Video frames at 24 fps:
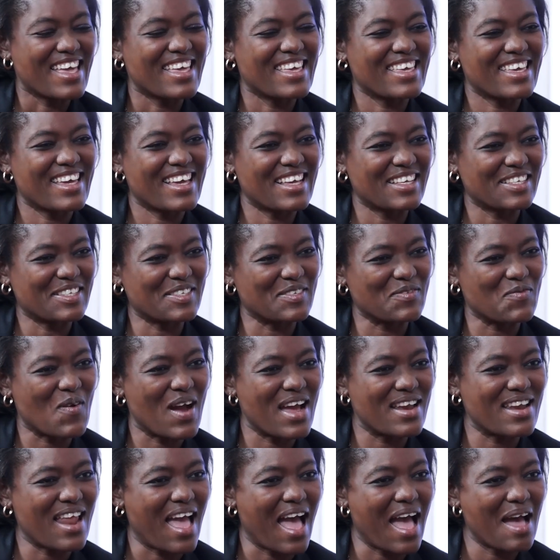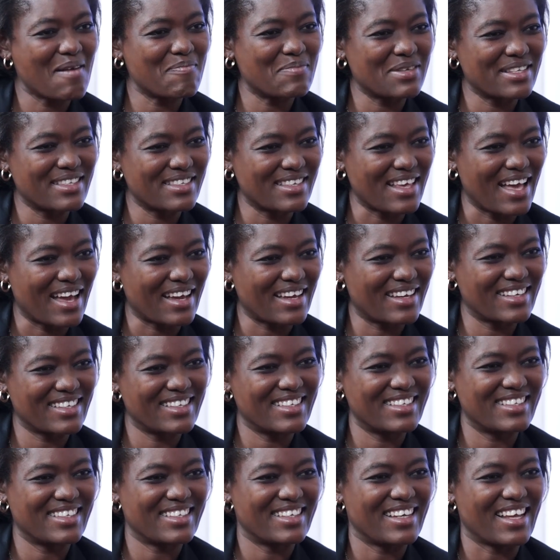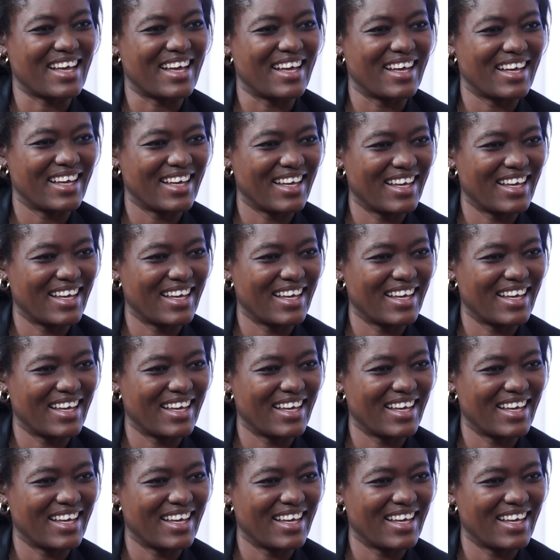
Yes, one. Apata Christina.